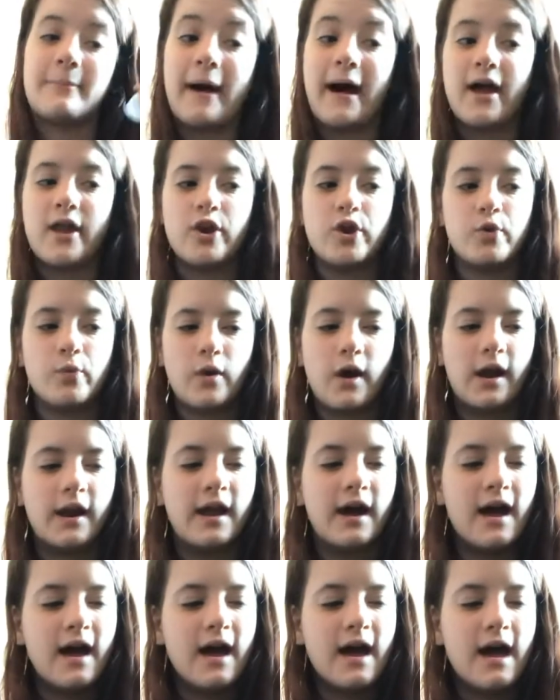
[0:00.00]
buy a new one,
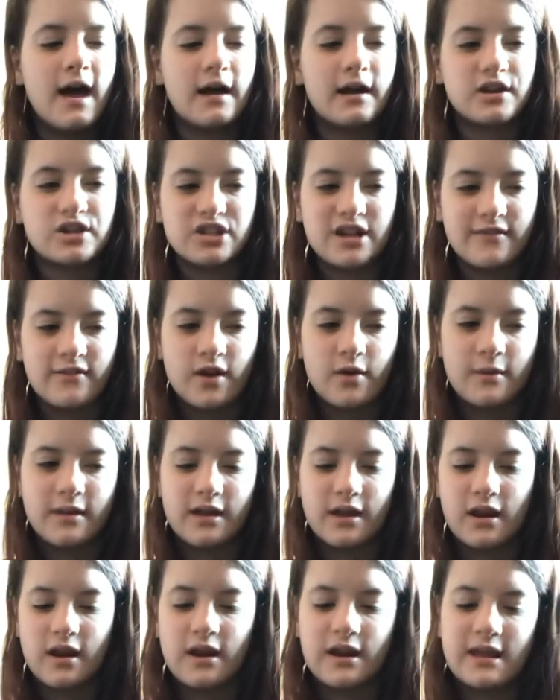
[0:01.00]
because you never know when
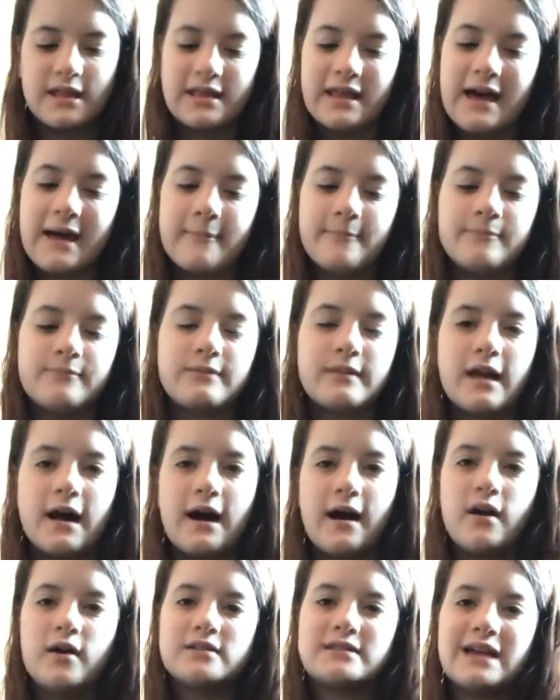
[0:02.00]
you're going to need that.
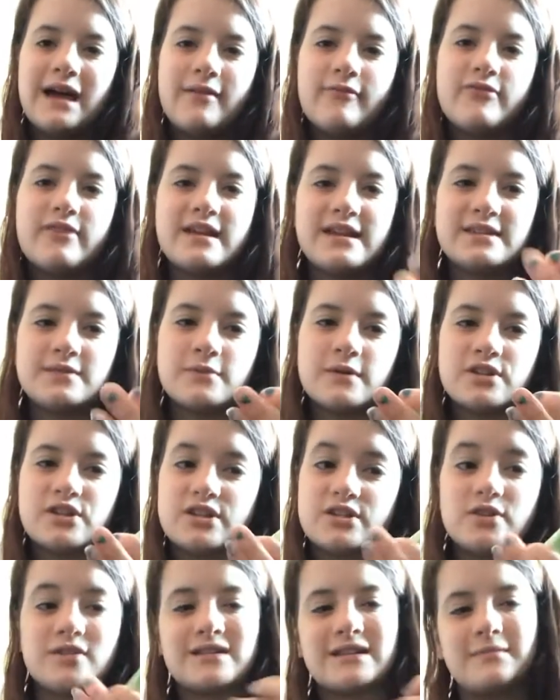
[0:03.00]
I also have this, which
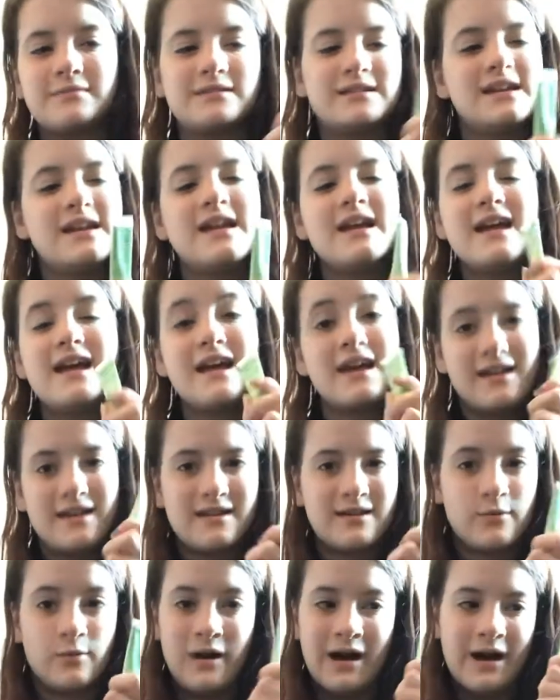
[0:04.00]
is not empty.
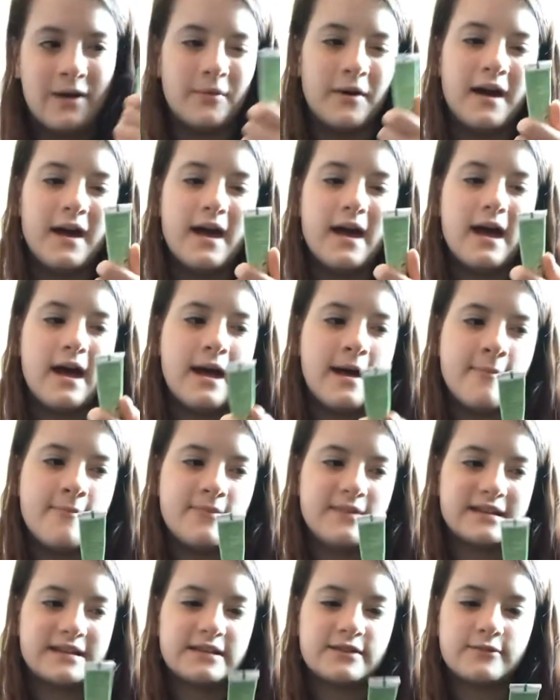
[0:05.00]
Wow.
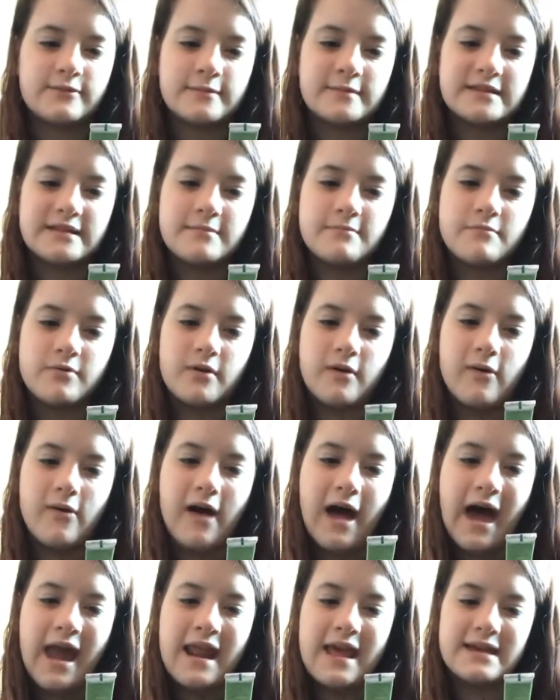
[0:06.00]
This is from Simple,
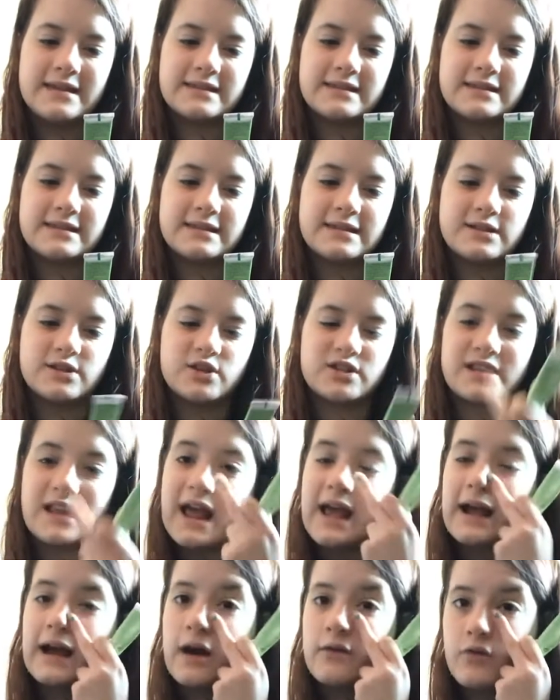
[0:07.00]
and it's just
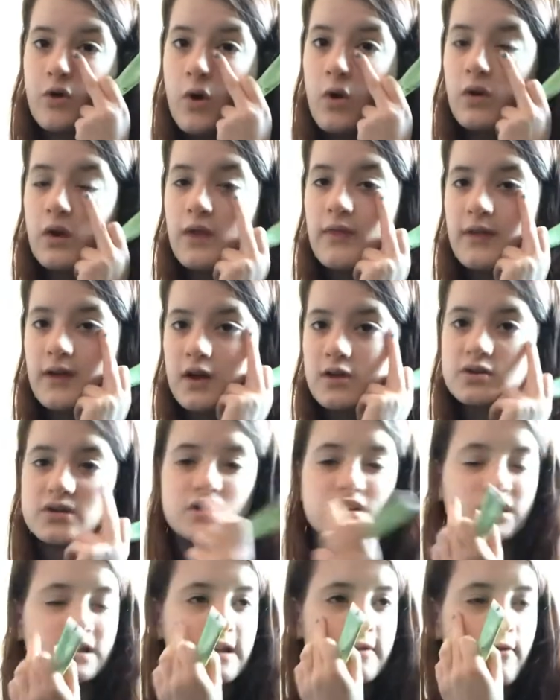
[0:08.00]
like a roll-on that goes
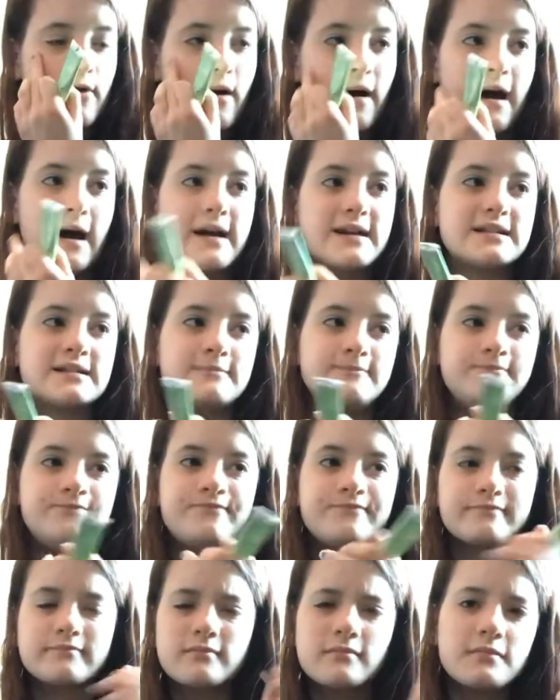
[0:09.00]
underneath your eyes.
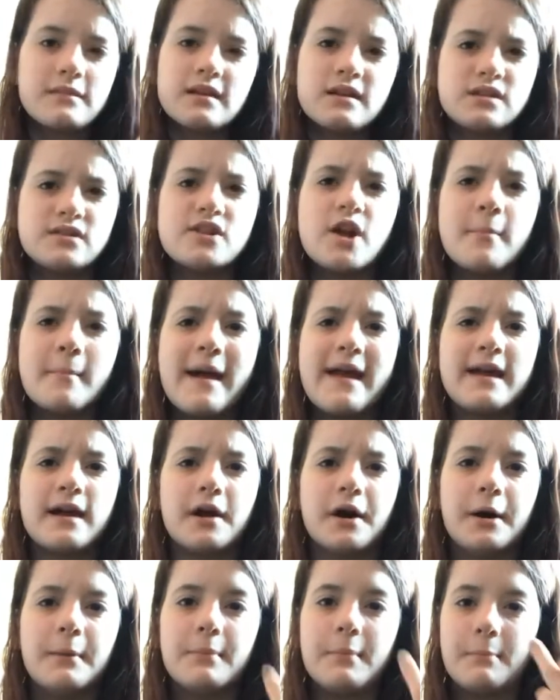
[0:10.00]
It's not
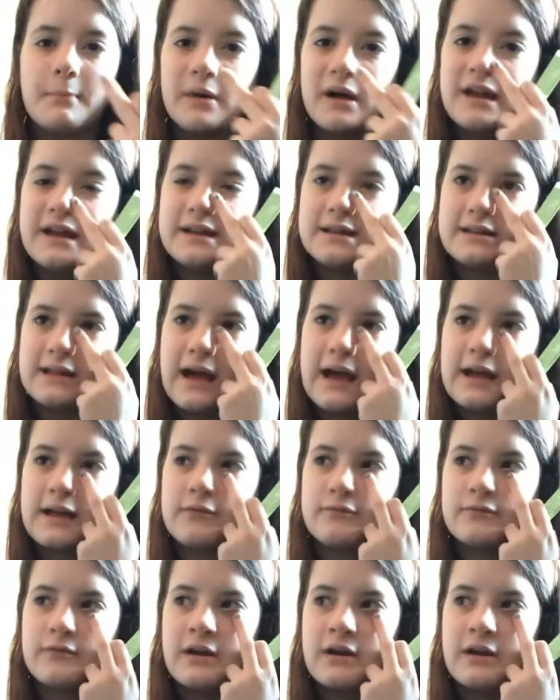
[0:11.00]
makeup, but it like